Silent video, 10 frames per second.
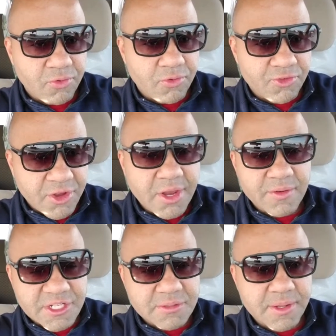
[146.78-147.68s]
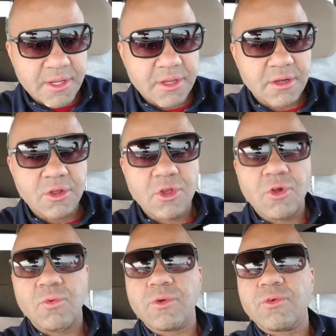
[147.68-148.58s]
generally speaking,
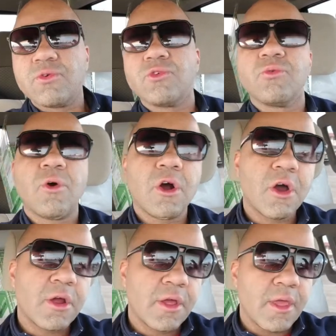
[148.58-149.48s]
with who you are,